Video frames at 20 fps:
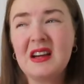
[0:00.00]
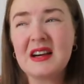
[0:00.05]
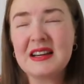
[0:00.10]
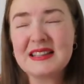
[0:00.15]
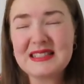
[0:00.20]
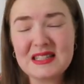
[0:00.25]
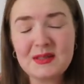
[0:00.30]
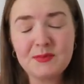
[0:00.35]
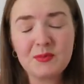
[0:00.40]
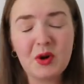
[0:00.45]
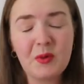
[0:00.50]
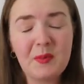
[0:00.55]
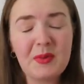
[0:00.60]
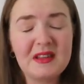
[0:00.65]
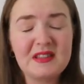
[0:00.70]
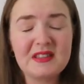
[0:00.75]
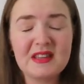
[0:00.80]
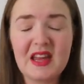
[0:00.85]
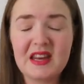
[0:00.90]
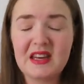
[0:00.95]
I didn't pop
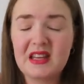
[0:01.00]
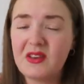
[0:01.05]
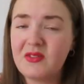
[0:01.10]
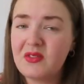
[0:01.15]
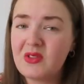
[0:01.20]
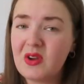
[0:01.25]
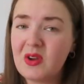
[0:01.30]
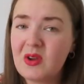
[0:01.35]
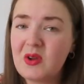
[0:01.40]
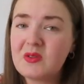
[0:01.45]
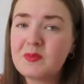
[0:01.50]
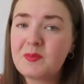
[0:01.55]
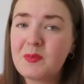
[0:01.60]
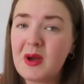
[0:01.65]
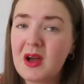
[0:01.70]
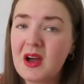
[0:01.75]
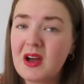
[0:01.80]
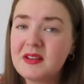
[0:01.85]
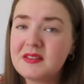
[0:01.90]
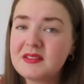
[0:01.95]
into any of those,
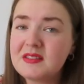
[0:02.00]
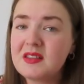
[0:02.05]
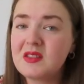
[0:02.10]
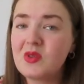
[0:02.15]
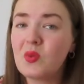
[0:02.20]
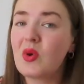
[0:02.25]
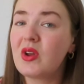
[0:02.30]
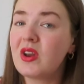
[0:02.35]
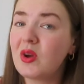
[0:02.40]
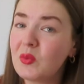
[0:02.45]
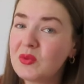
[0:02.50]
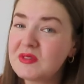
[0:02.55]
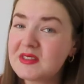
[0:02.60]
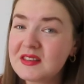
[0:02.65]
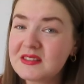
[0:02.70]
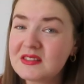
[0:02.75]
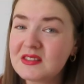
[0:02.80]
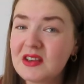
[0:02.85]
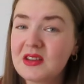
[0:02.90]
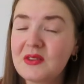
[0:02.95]
but the one I was
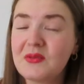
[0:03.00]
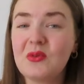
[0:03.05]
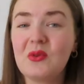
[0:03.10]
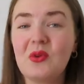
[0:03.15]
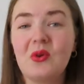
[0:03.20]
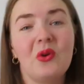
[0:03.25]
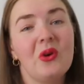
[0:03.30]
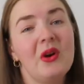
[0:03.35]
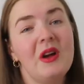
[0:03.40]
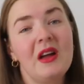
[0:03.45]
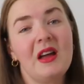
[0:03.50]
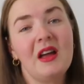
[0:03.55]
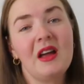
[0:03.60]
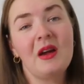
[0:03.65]
excited for